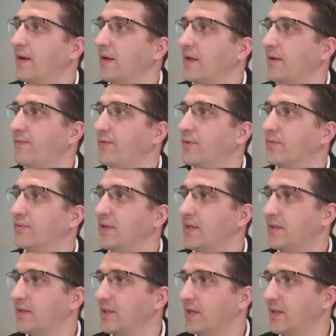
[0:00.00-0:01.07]
if you
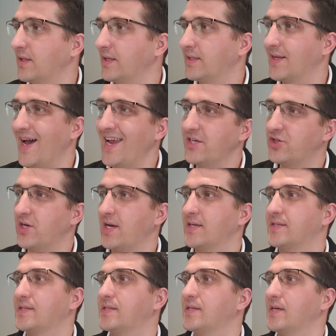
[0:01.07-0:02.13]
read the
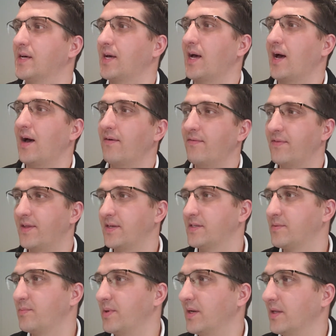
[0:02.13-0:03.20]
digest of
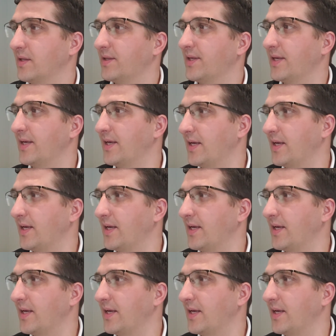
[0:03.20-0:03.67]
this bill,